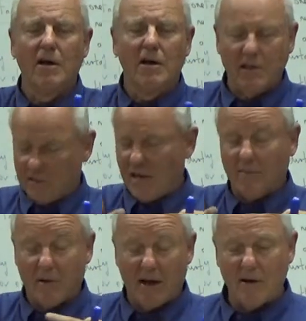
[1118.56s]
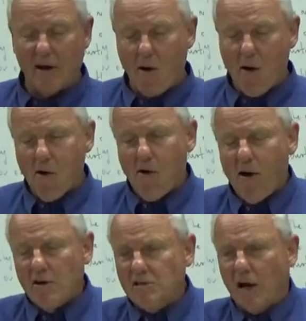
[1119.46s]
the sound barrier.
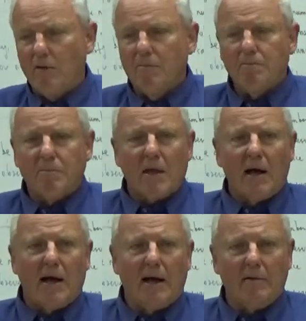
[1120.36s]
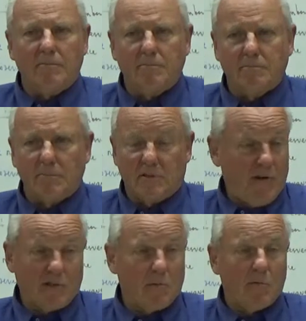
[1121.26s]
So, as far
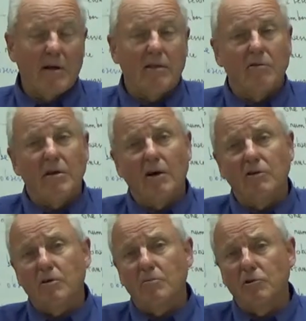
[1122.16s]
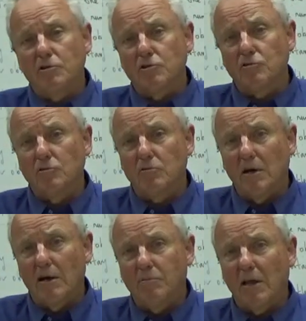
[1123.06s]
as I'm aware, there are no commercial
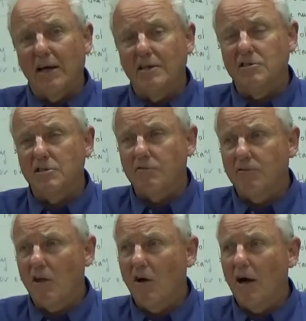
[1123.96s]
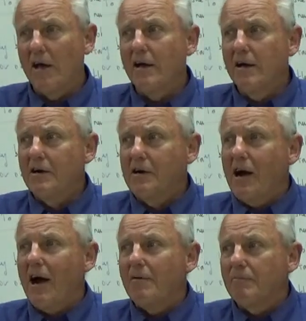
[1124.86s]
planes that fly
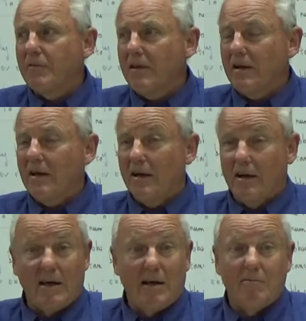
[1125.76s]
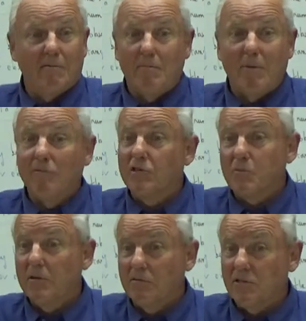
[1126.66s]
above the
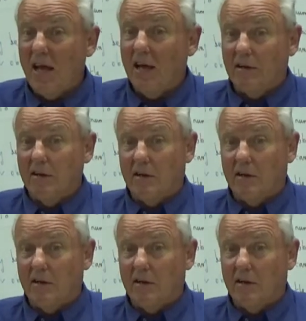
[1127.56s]
speed of sound.